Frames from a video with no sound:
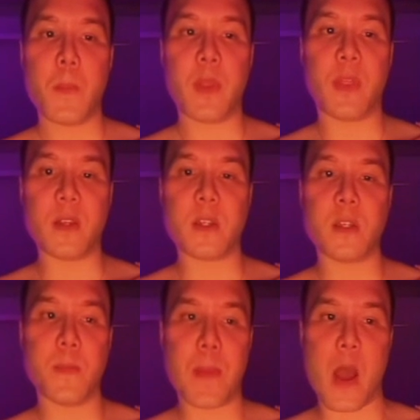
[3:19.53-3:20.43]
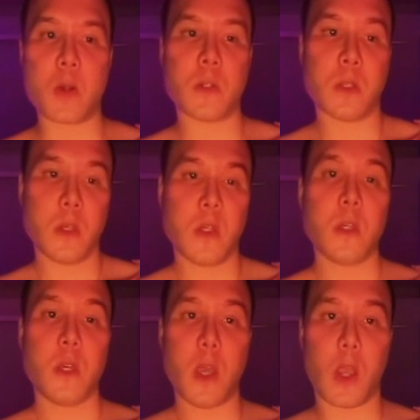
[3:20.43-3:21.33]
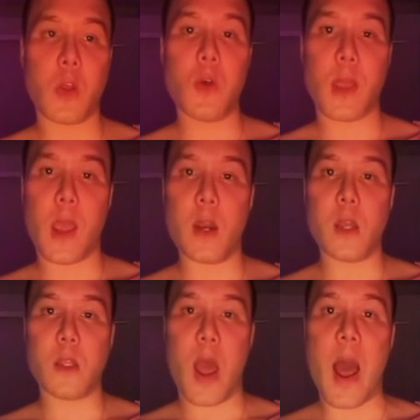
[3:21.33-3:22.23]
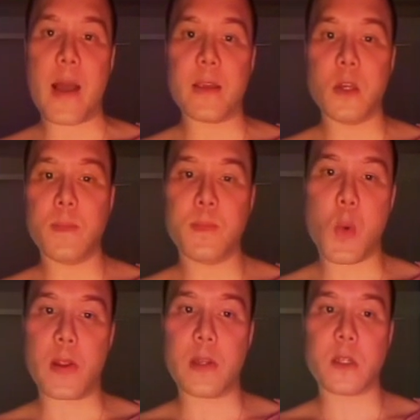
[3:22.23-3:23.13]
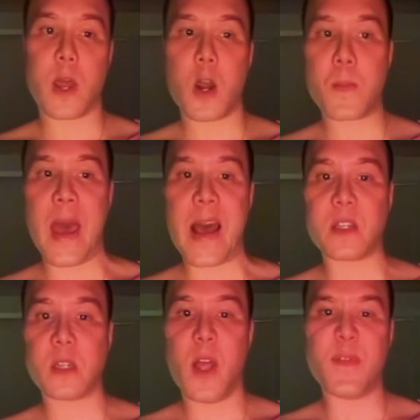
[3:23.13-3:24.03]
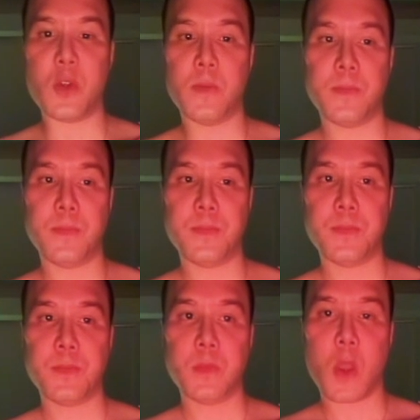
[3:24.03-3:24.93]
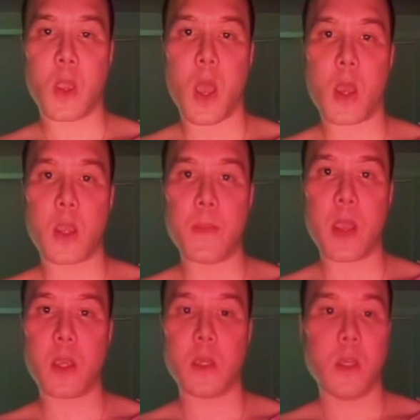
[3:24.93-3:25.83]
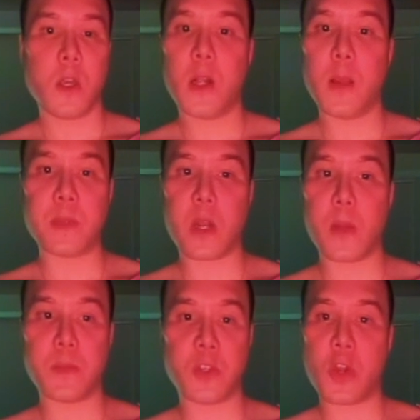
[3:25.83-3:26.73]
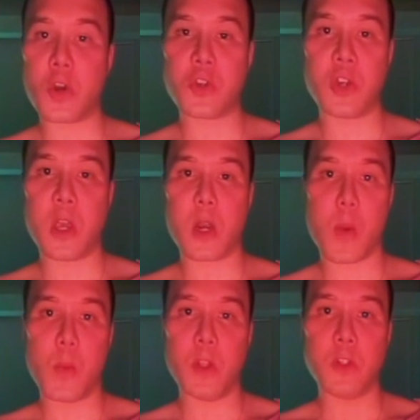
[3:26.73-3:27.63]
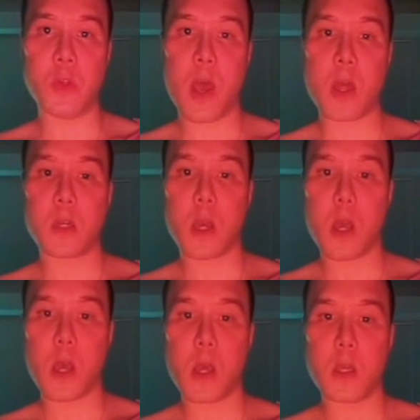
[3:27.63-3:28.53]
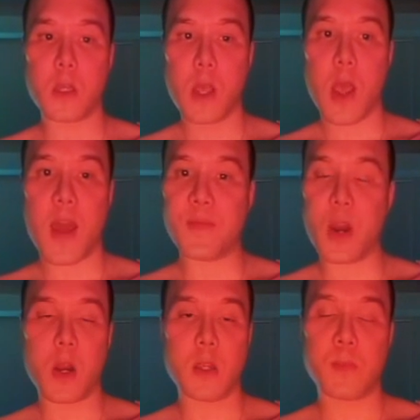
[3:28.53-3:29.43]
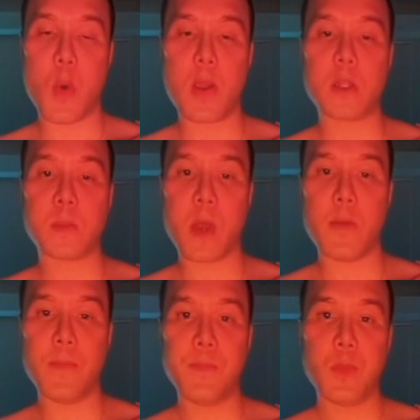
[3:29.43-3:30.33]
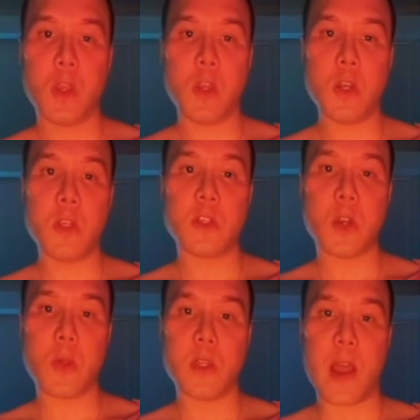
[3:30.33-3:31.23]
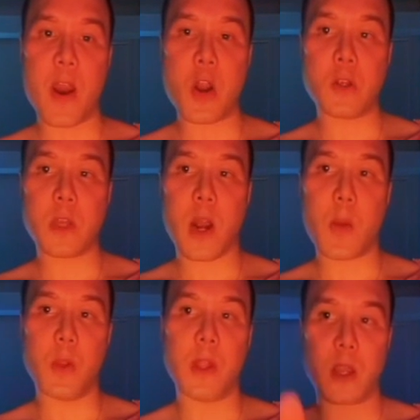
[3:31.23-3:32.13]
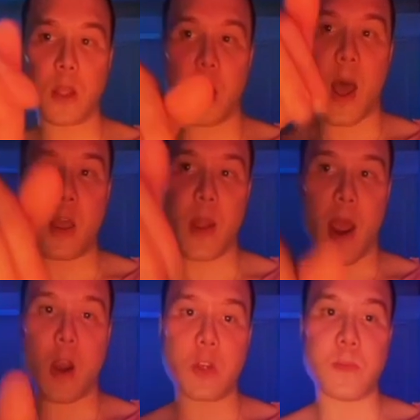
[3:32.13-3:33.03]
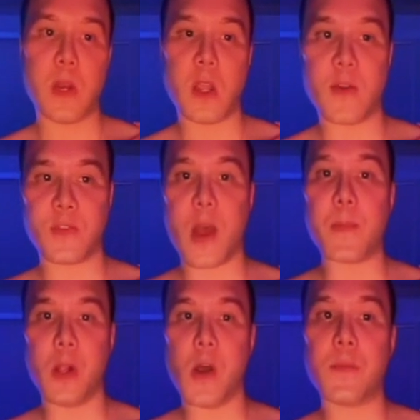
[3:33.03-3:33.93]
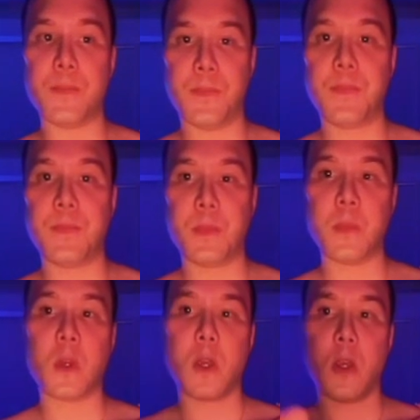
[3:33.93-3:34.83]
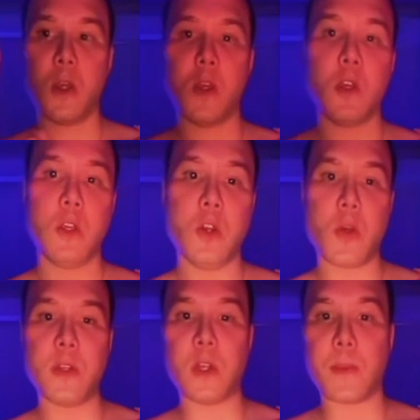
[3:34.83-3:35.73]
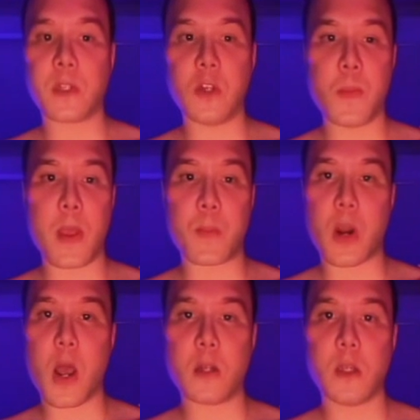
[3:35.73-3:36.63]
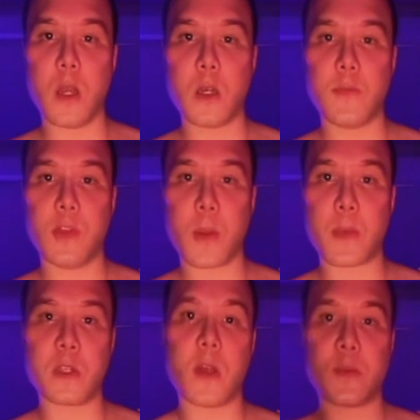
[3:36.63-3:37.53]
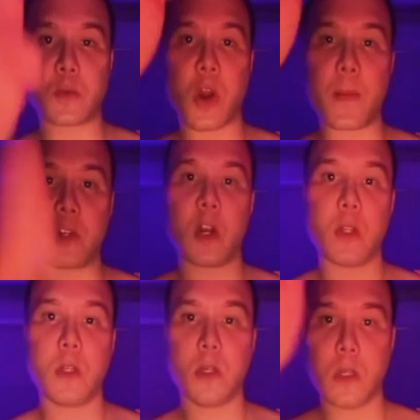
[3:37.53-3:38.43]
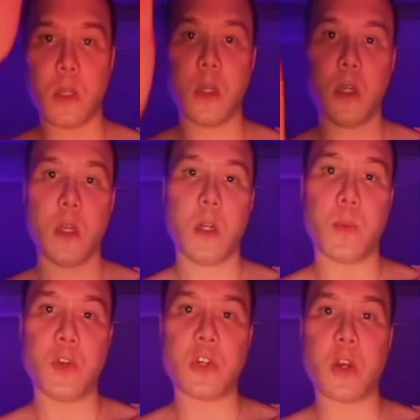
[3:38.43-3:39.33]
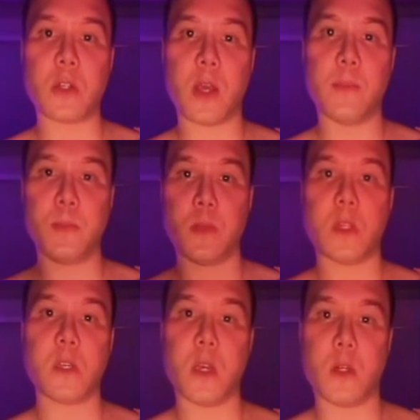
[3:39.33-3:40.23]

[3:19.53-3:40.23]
But this is about inculcating high yield points that are past level. Okay, I can make clips on obscure shit, and I will do that uh, at various points, but you need to know these arrows, and I will link the high yield arrows PDF down below. You know the deal, I'm going to make more content. If you like my stuff, subscribe my channel. I appreciate your time. That's it.